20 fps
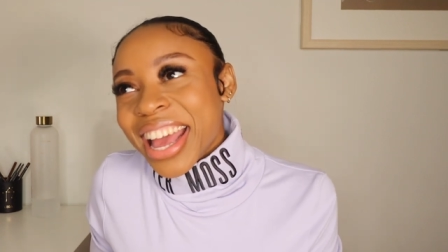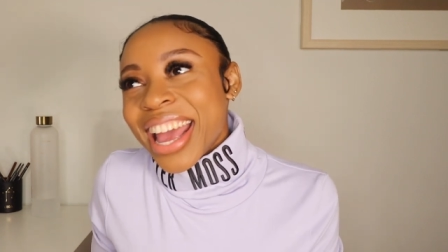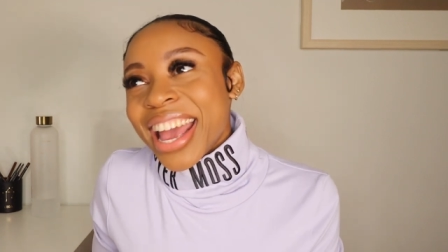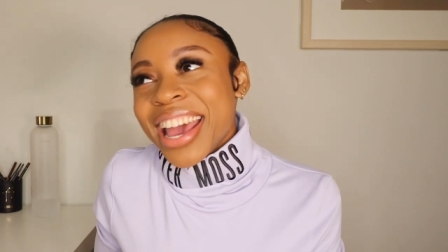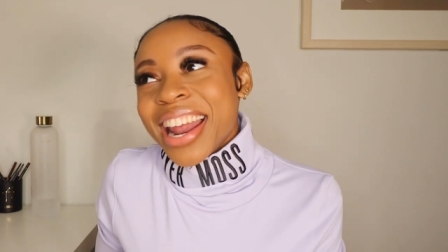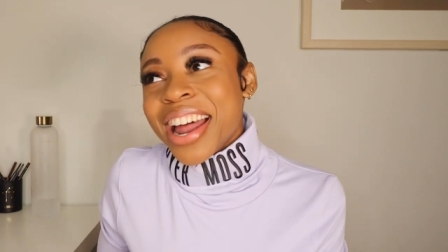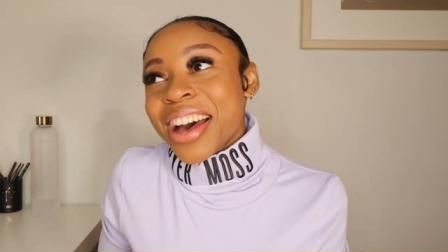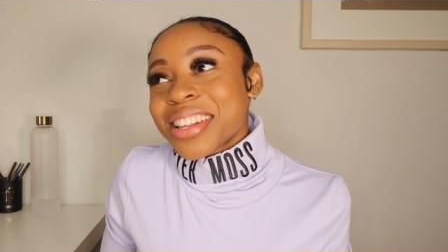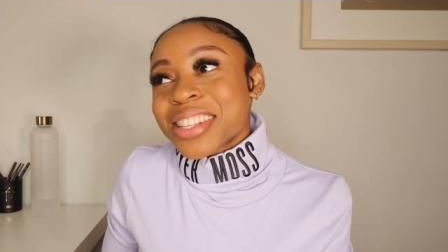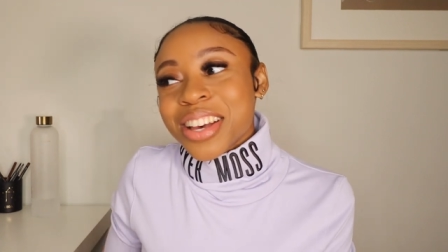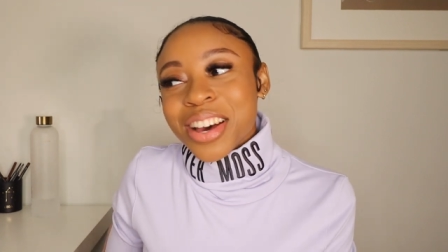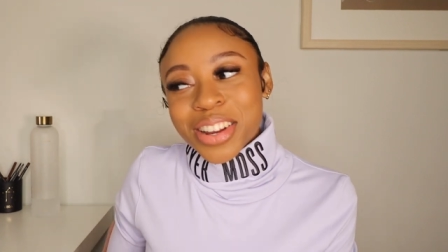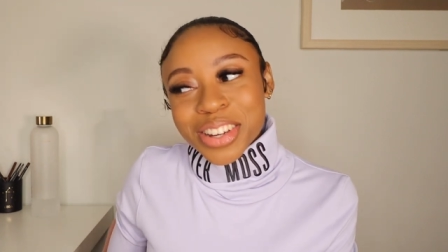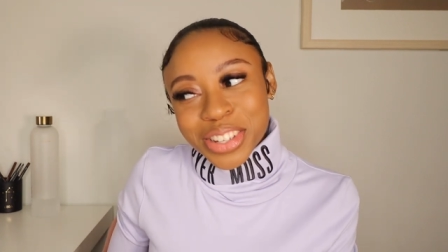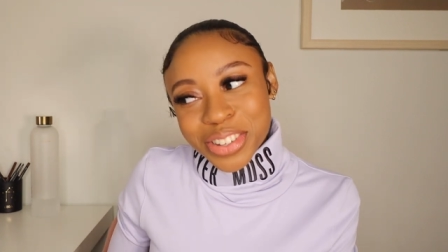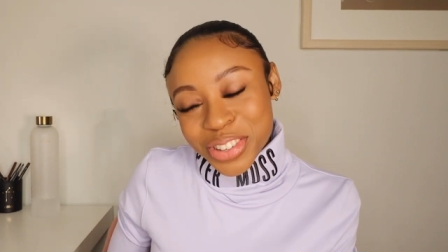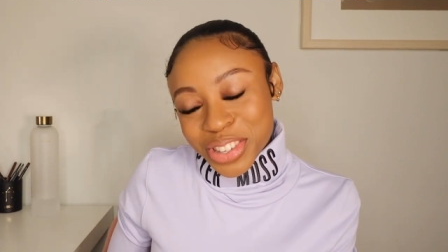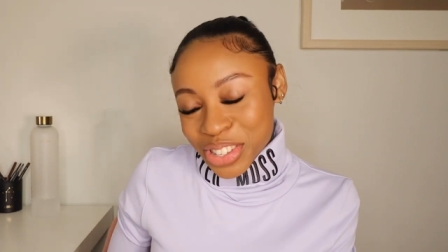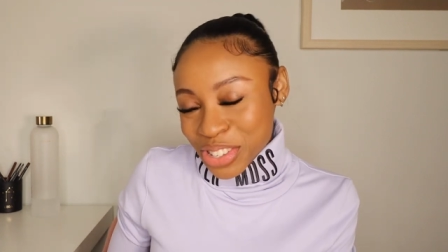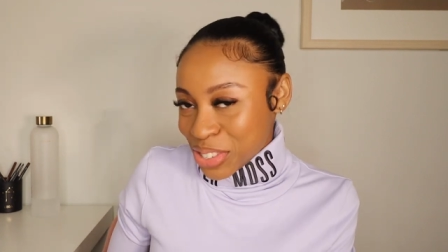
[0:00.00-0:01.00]
and i'll talk to
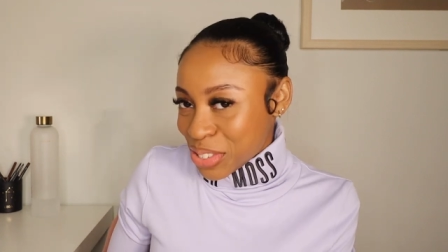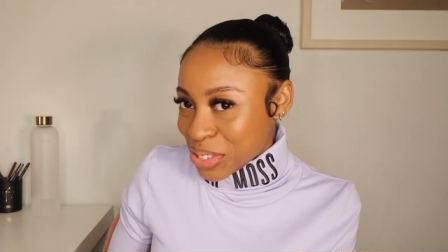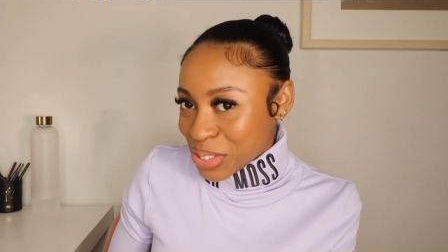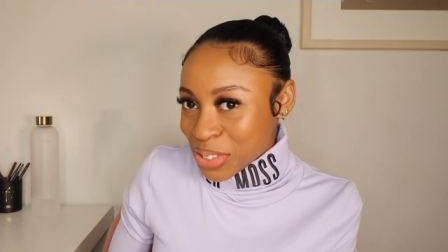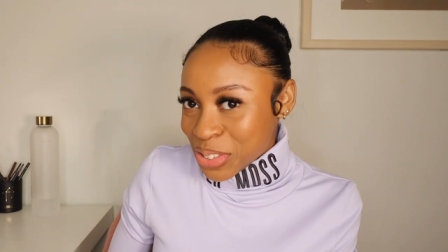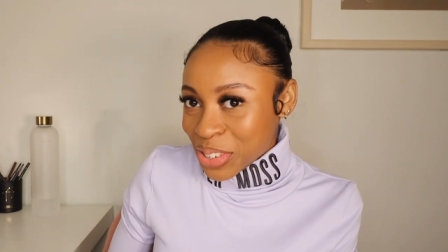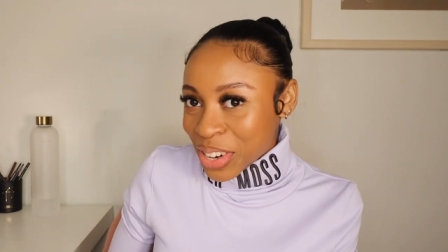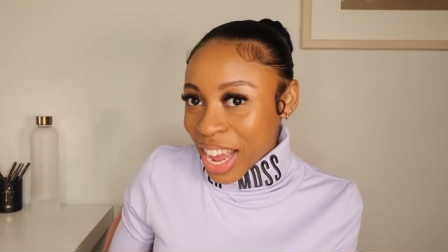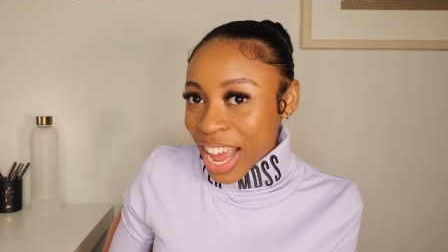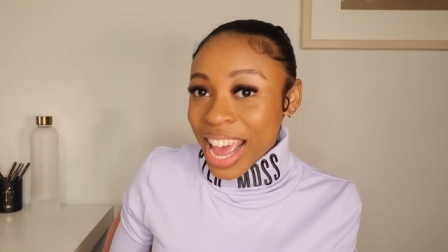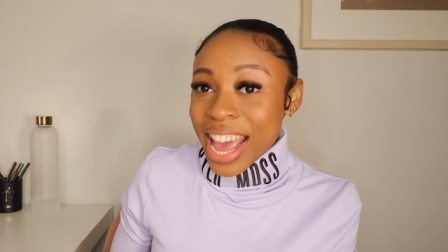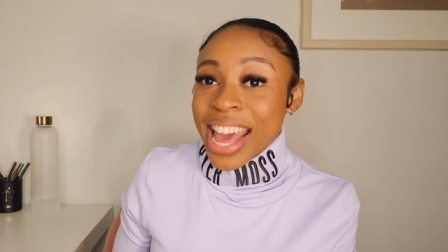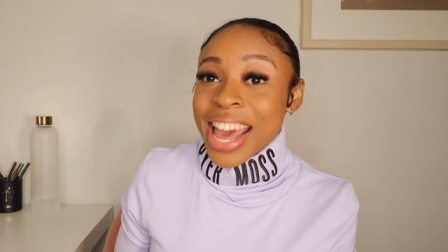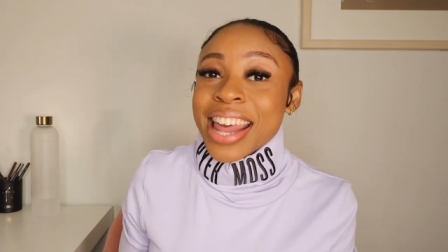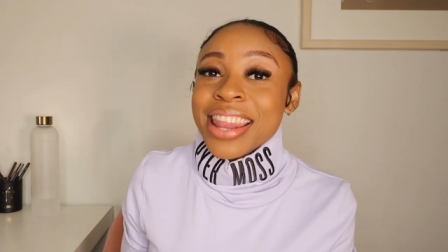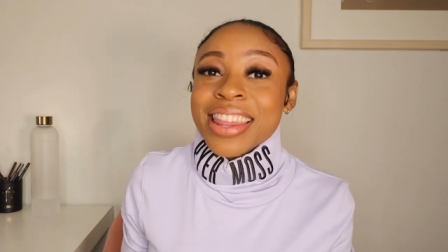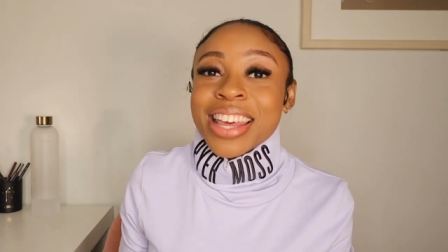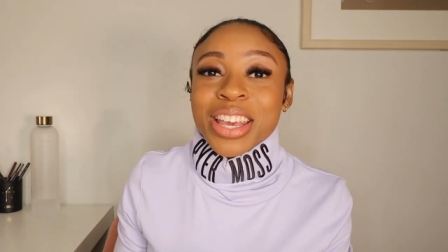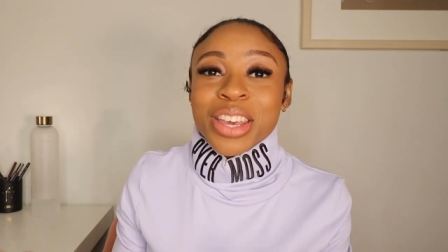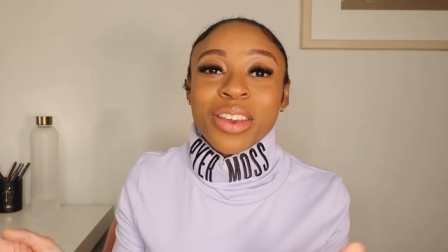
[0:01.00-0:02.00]
you soon
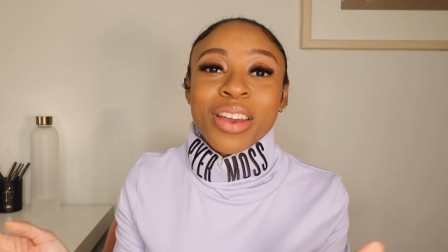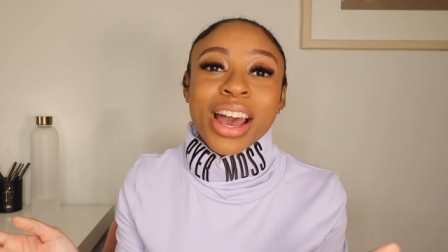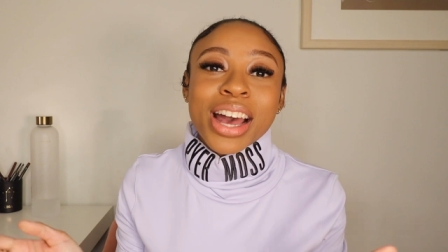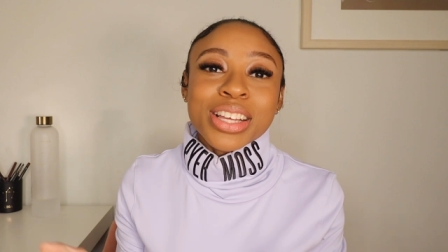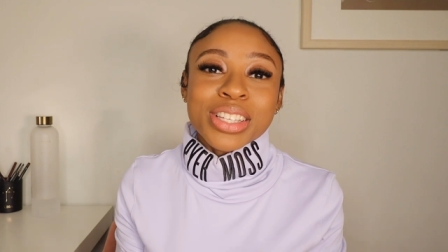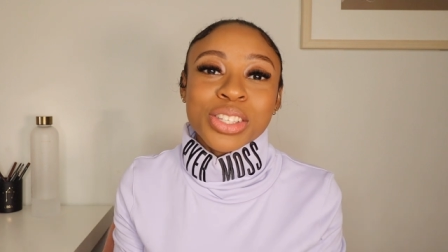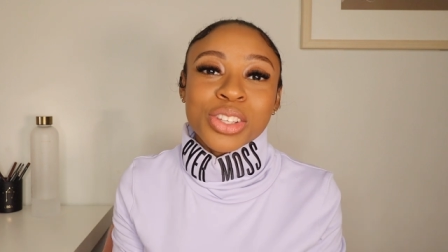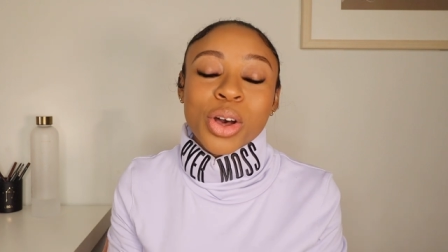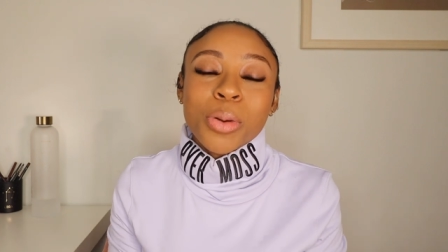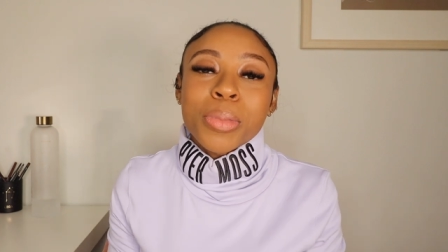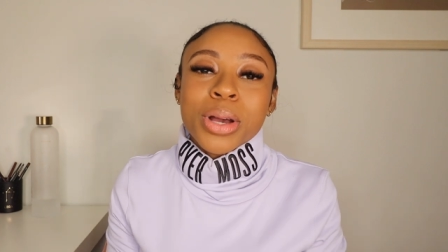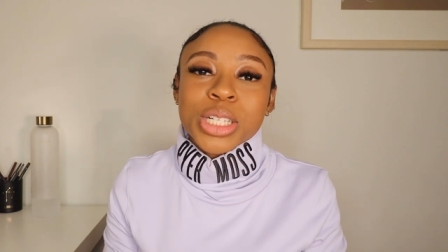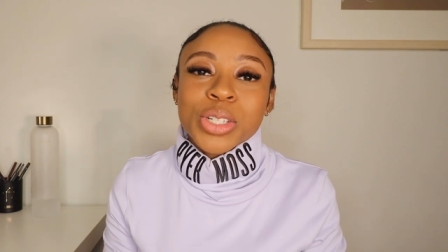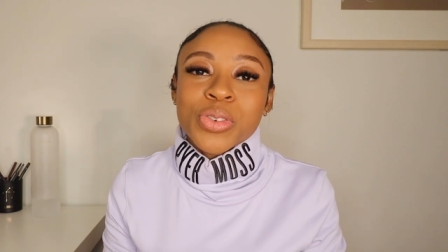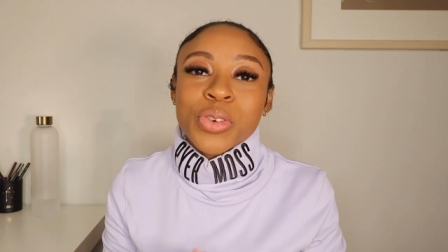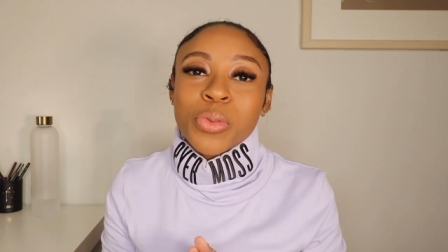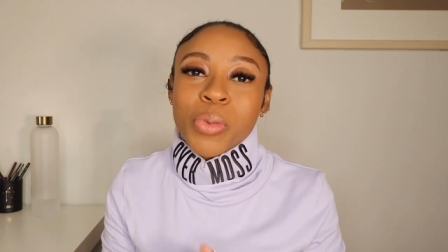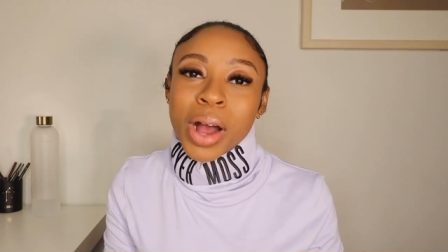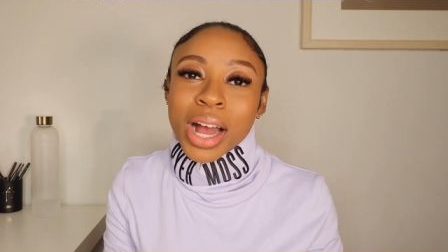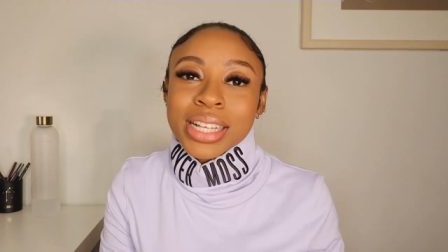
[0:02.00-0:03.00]
and thank you guys so much
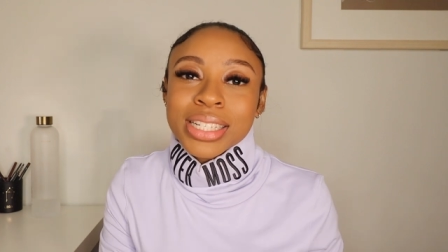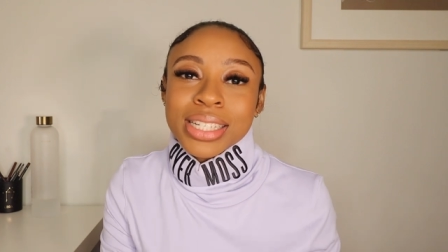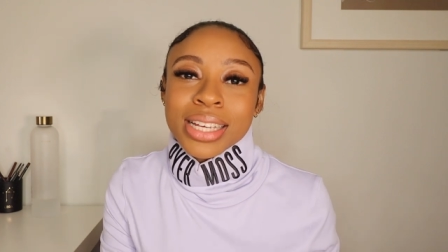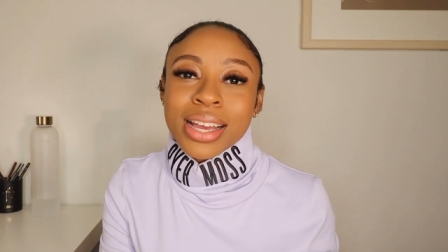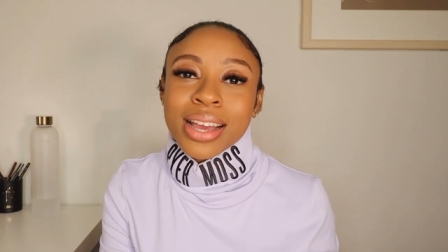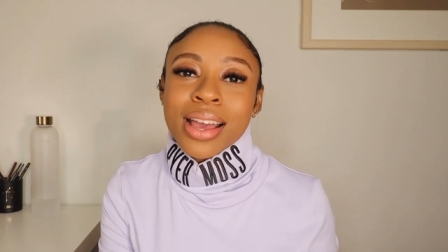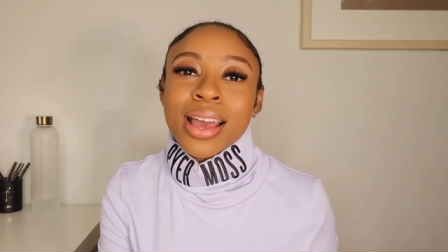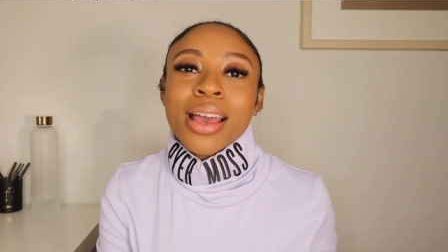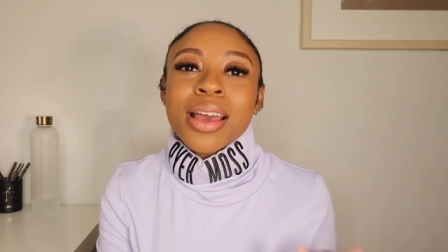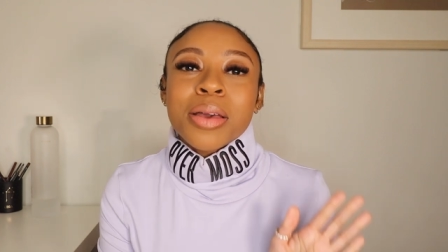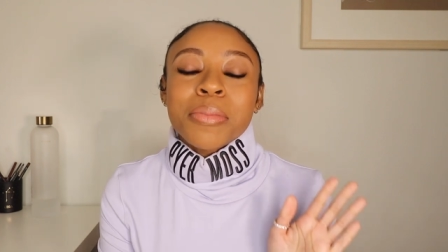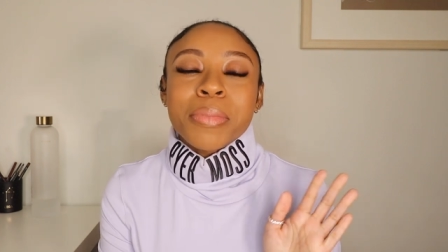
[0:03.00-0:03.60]
for watching